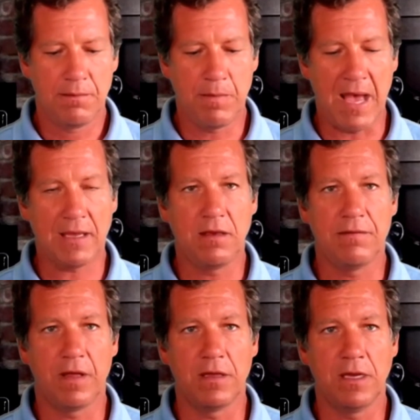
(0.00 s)

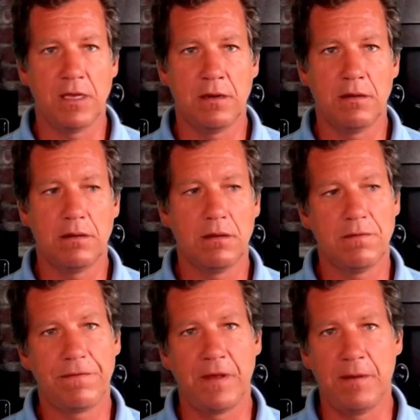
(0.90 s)
Machiavellian
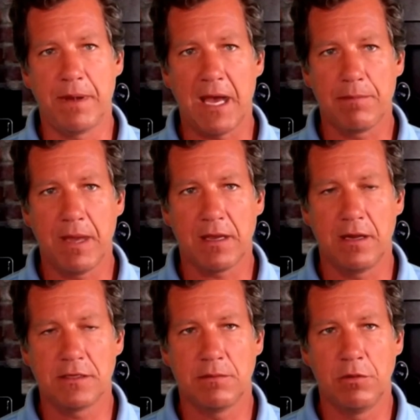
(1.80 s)
feedback
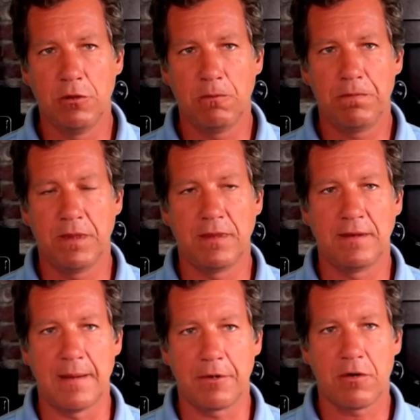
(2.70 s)
mechanism loop that the
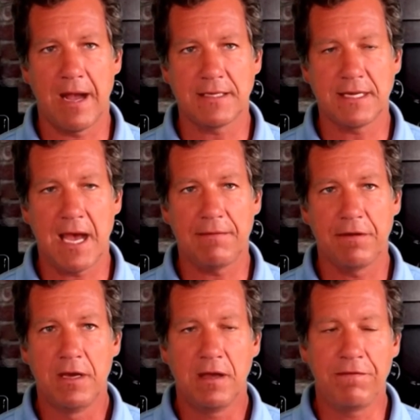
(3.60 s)
Democrats have.